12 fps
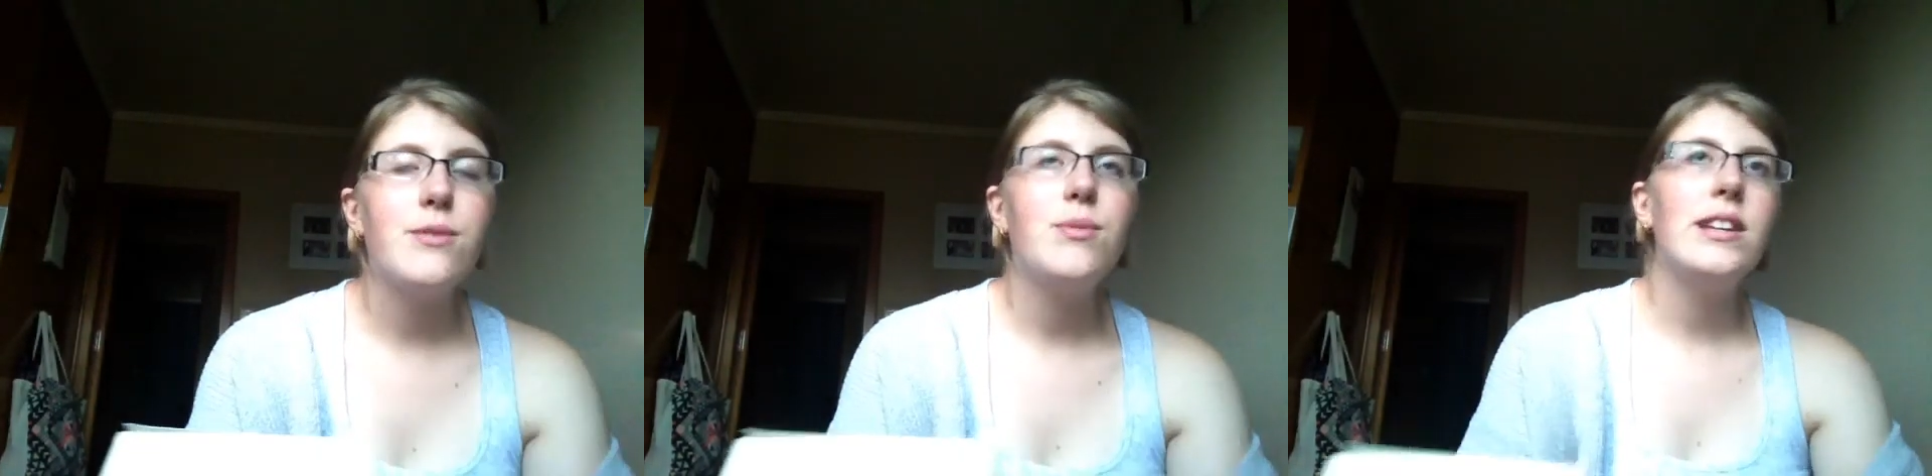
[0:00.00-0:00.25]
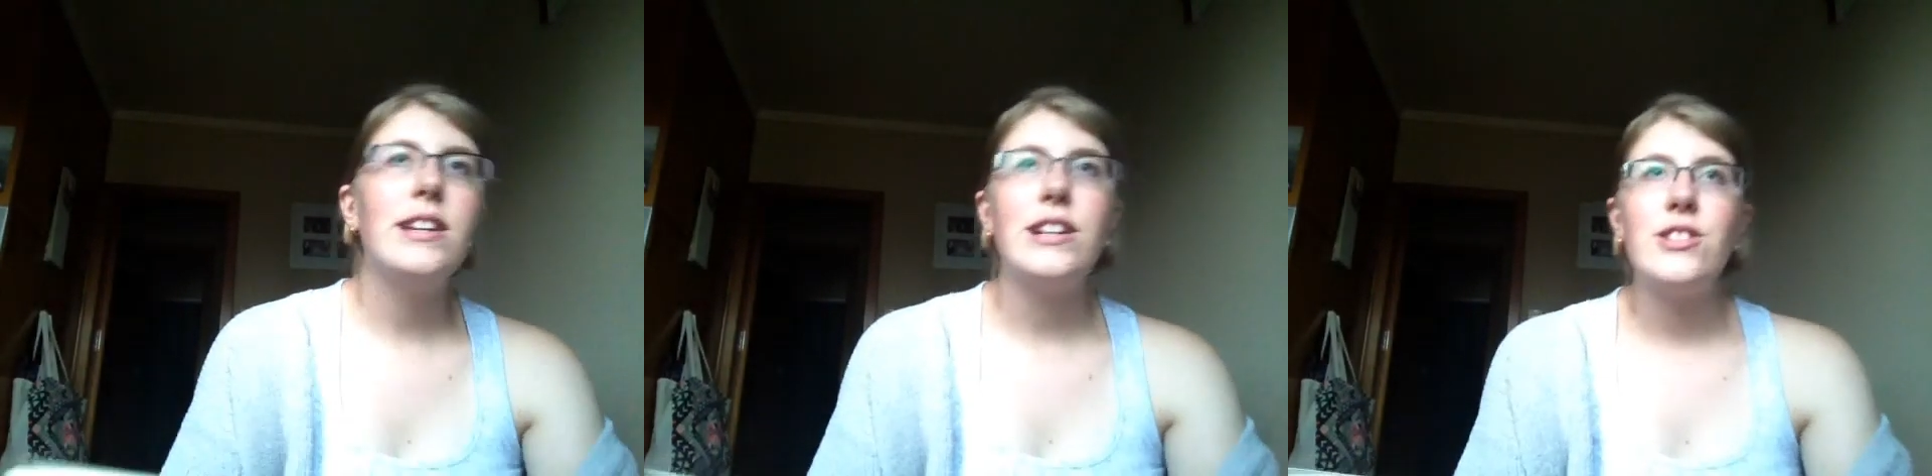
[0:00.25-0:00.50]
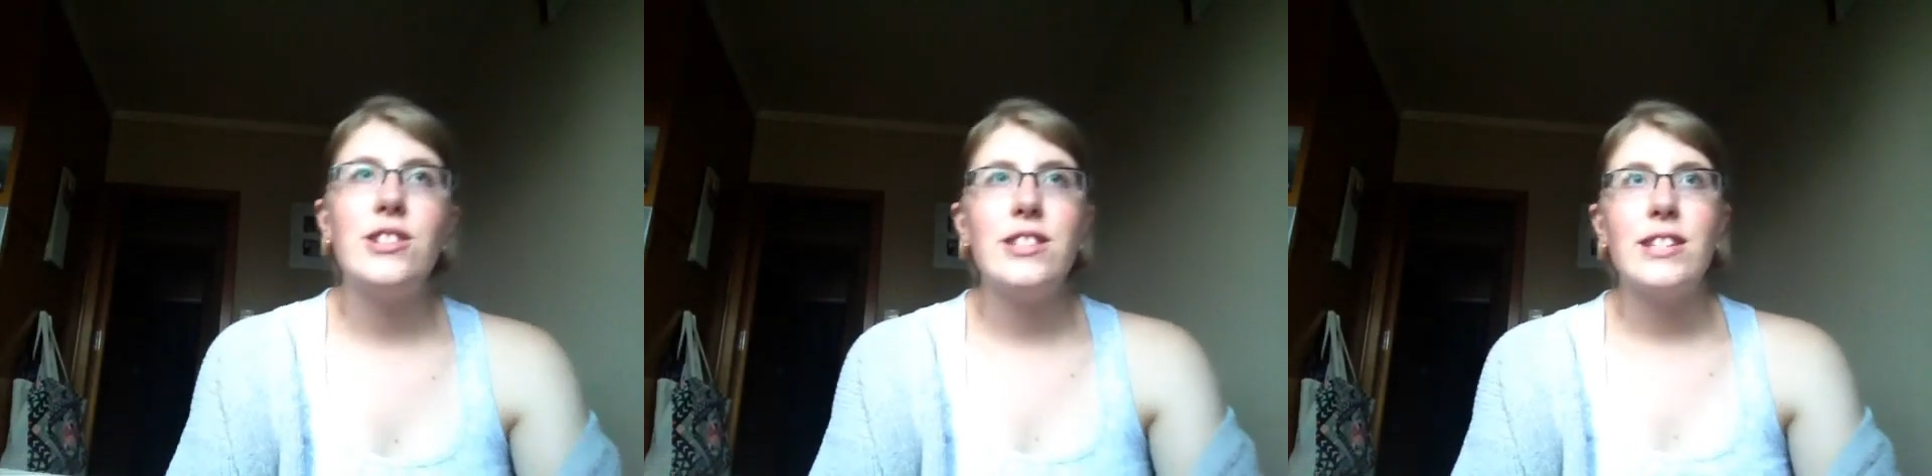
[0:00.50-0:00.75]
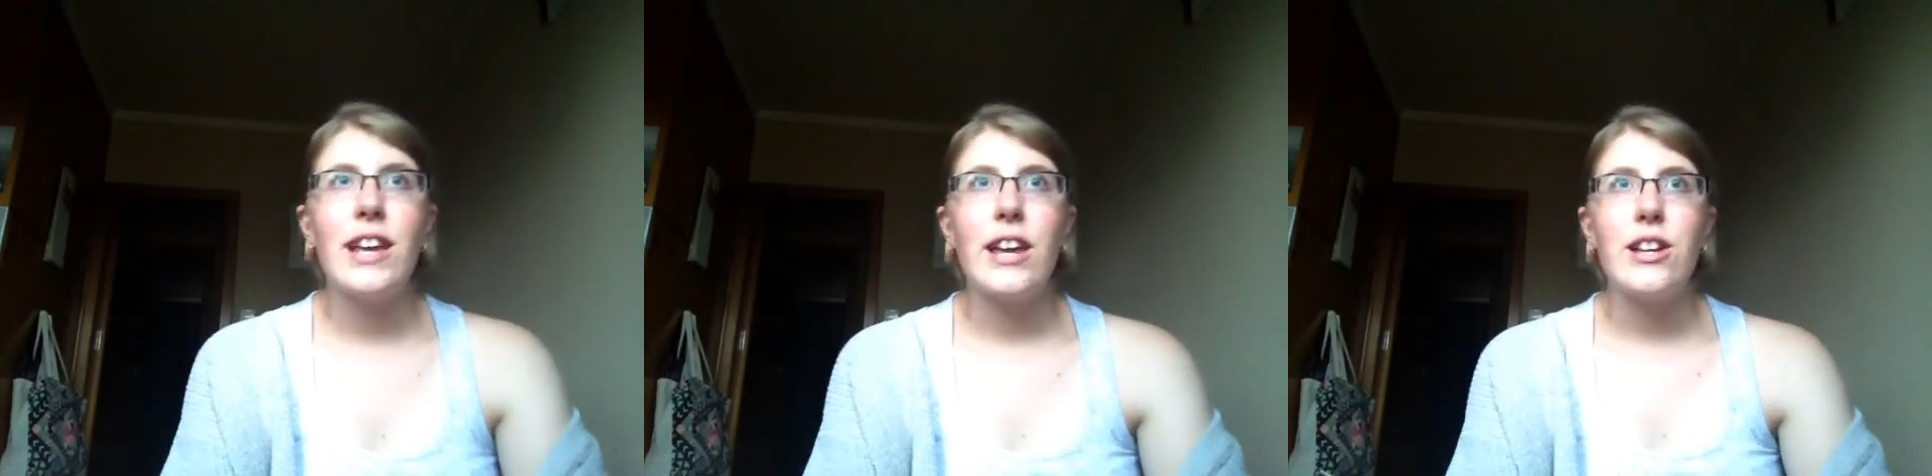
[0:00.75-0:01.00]
really
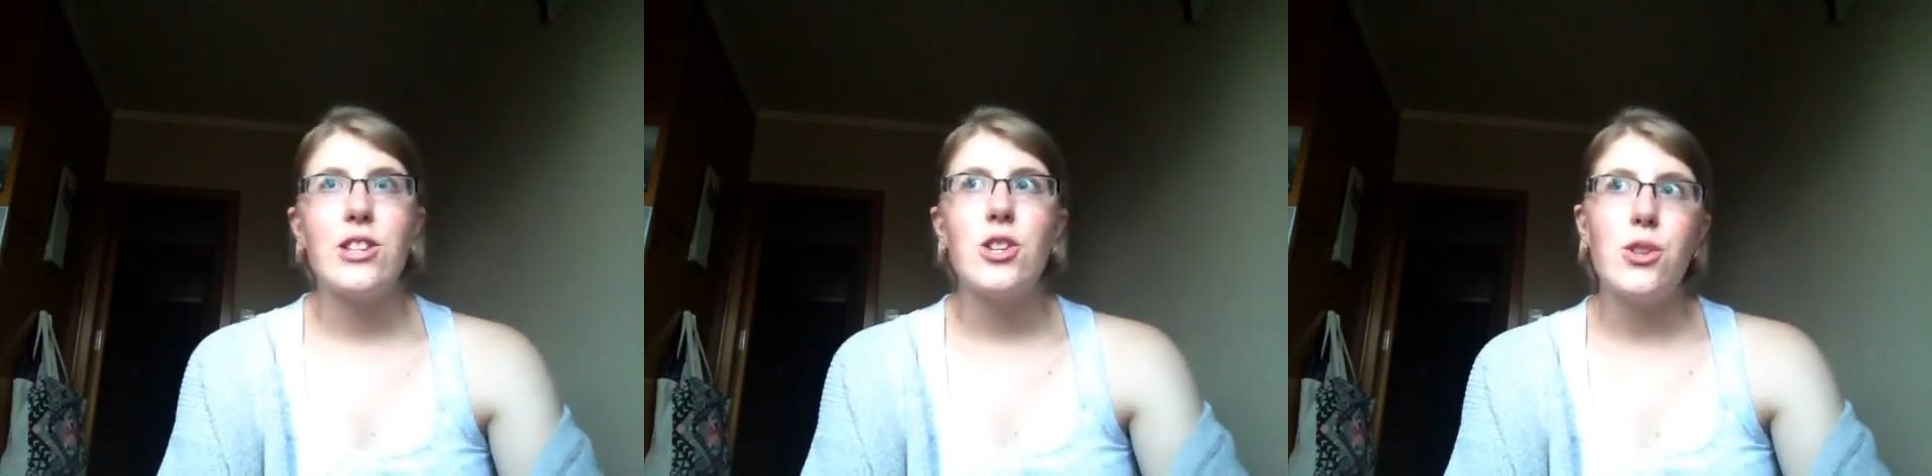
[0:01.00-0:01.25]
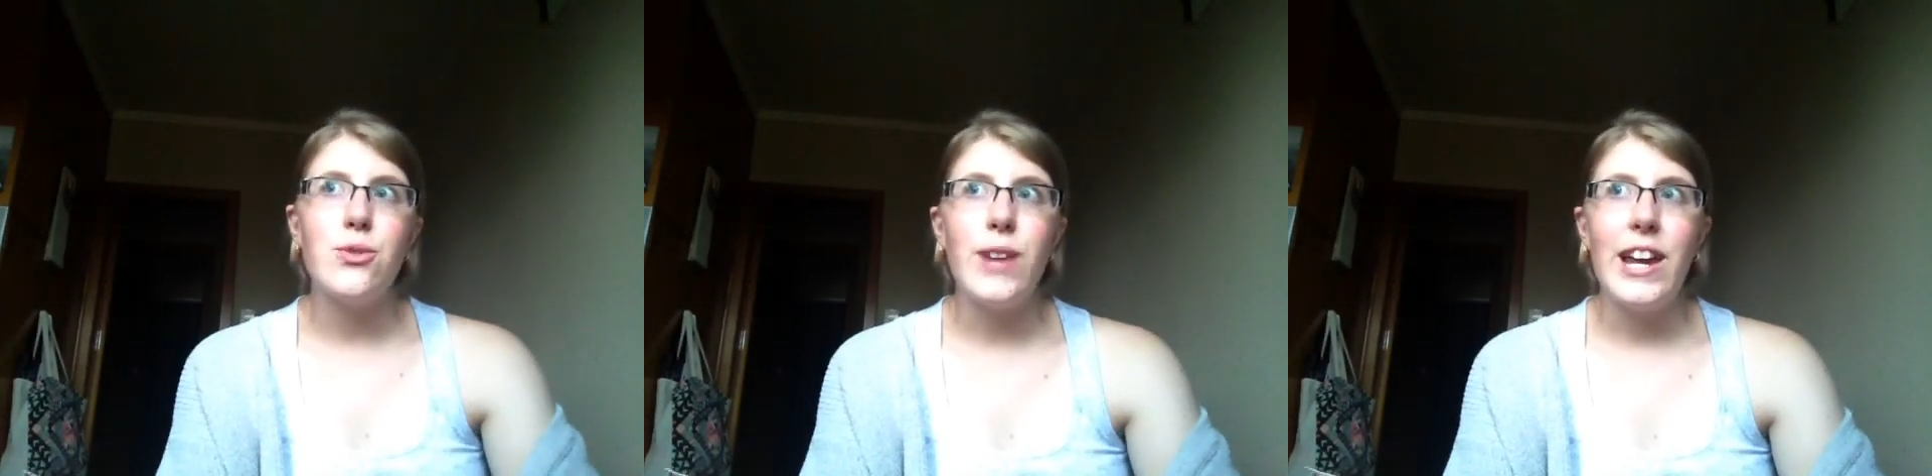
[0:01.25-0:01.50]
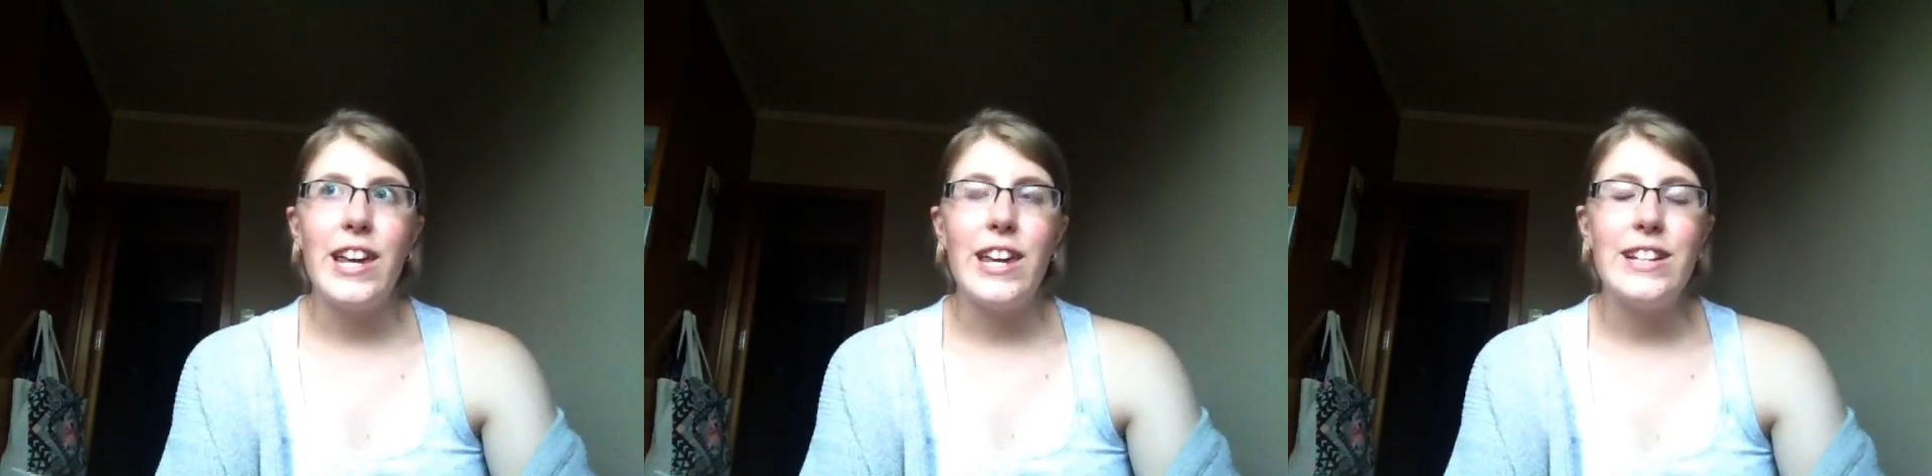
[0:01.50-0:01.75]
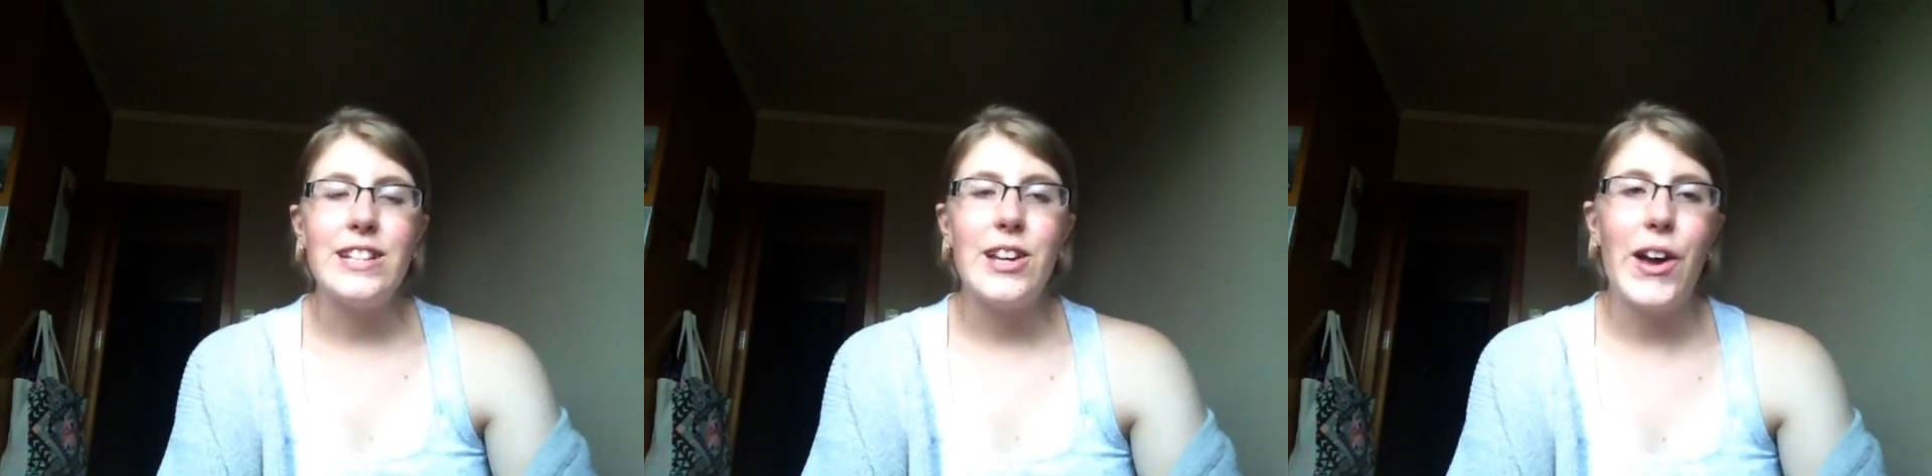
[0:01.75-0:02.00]
interesting to
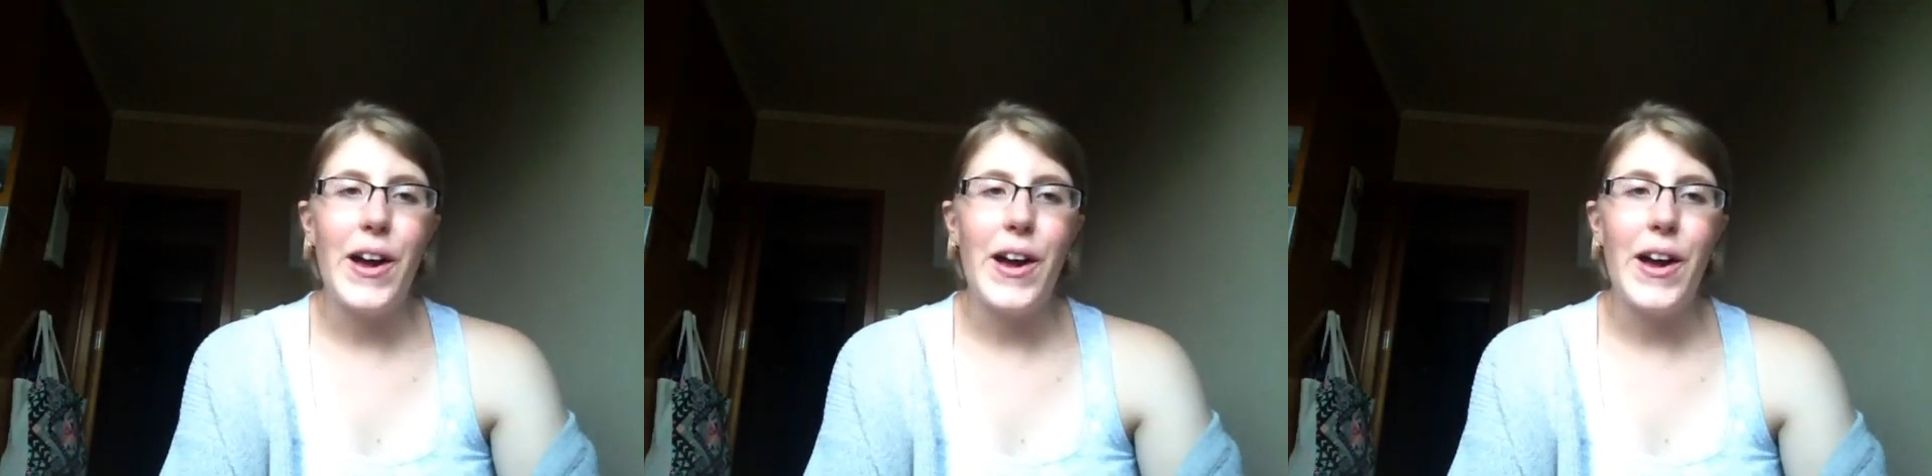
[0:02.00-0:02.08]
read